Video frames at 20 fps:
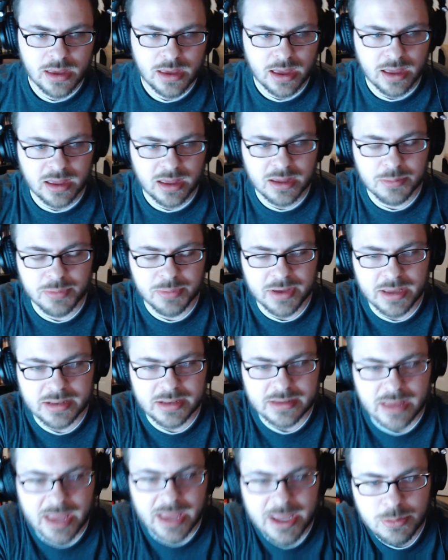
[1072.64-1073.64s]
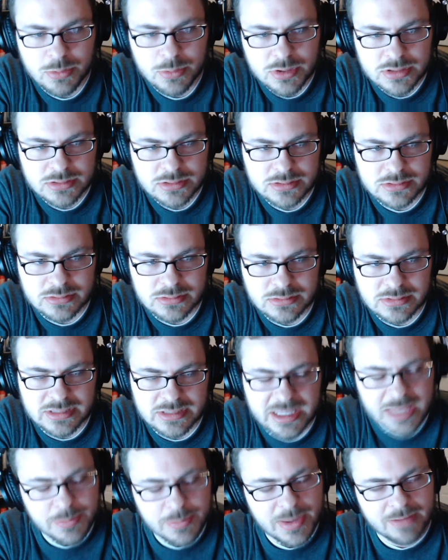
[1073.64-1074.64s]
But I will
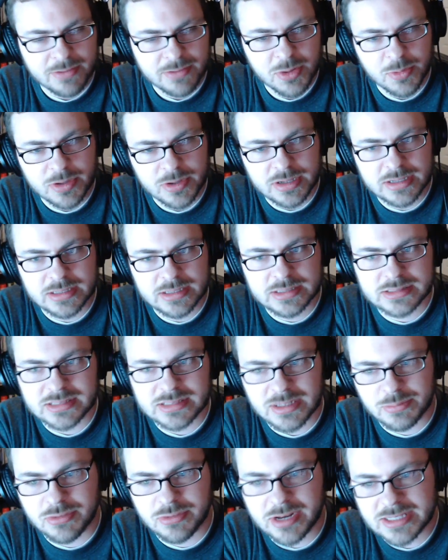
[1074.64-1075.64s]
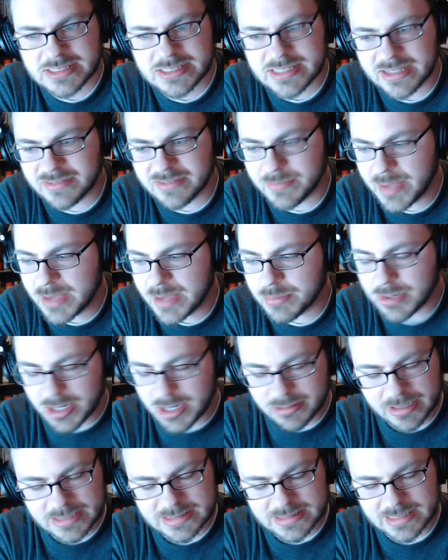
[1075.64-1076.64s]
keep everyone abreast of my
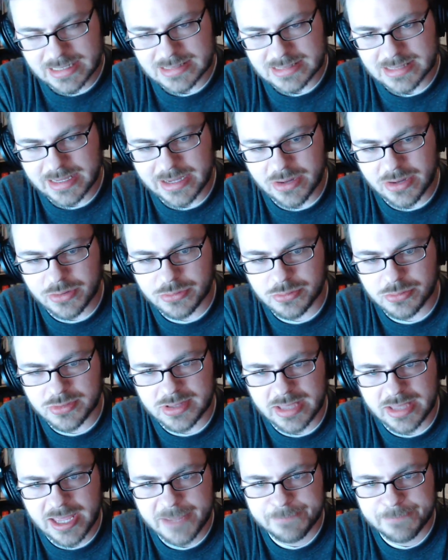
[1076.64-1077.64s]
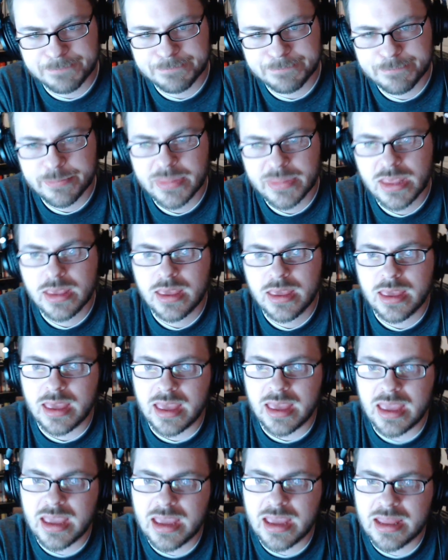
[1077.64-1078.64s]
progress as I go through the game,
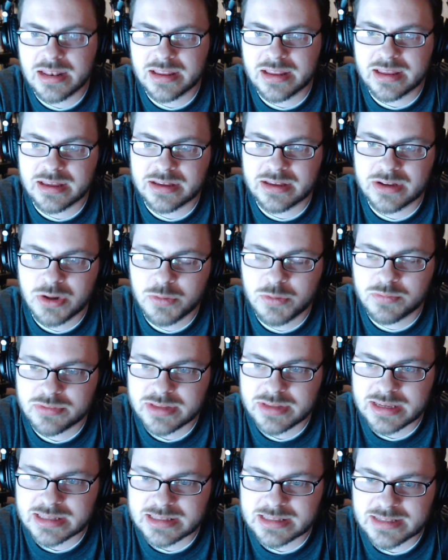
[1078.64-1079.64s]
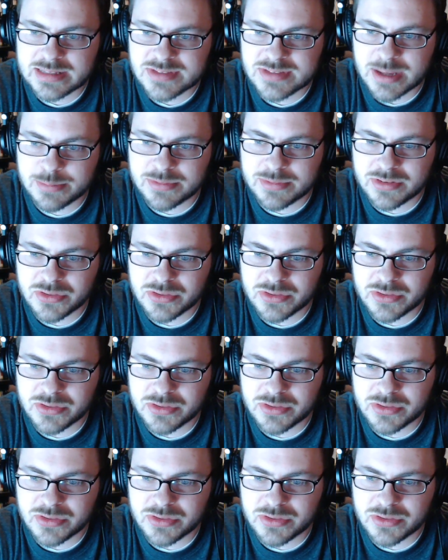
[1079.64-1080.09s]
and hopefully it lives up